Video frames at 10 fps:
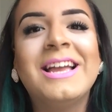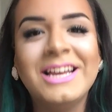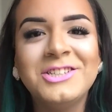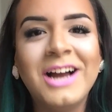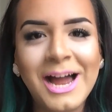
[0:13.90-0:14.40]

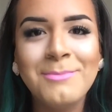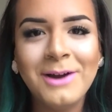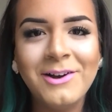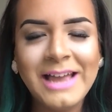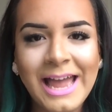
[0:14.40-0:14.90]
get your
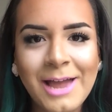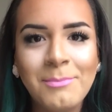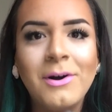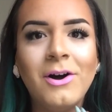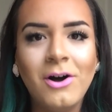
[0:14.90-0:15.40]
eyebrow
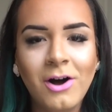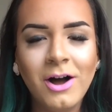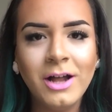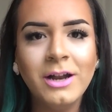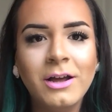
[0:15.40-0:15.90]
game
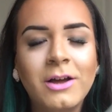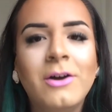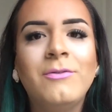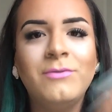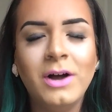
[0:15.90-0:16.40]
on
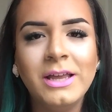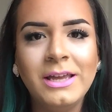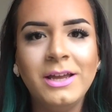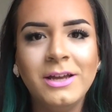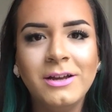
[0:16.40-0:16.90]

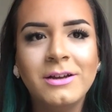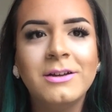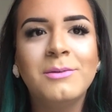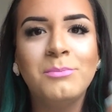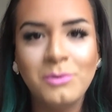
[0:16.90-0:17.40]
fucking
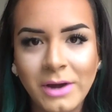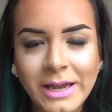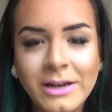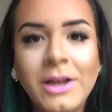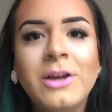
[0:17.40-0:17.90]

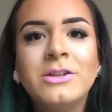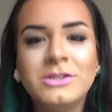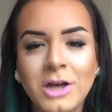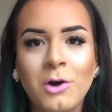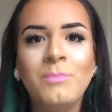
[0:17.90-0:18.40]
point.
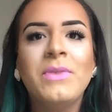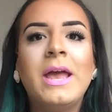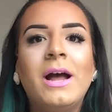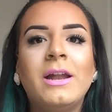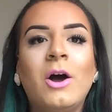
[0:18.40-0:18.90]
So
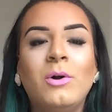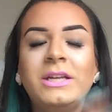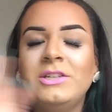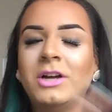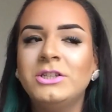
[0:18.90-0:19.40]
not
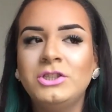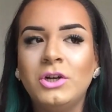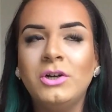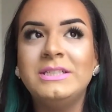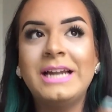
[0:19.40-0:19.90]
only did I
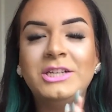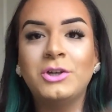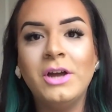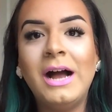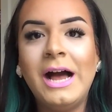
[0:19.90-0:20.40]
show
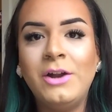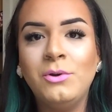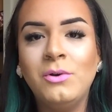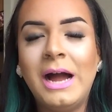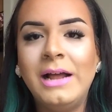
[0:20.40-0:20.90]
y'all how
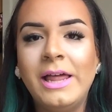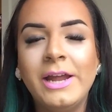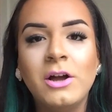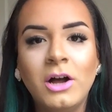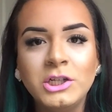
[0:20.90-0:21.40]
to highlight
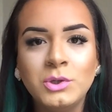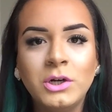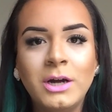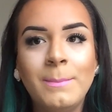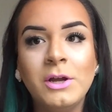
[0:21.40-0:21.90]
and
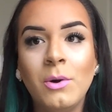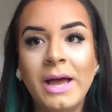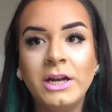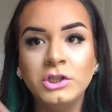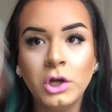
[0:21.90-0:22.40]
contour, I'm gonna go
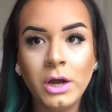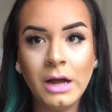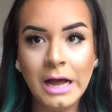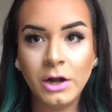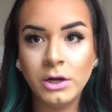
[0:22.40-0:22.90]
ahead and show
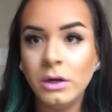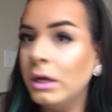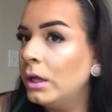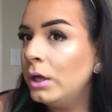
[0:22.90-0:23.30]
y'all how to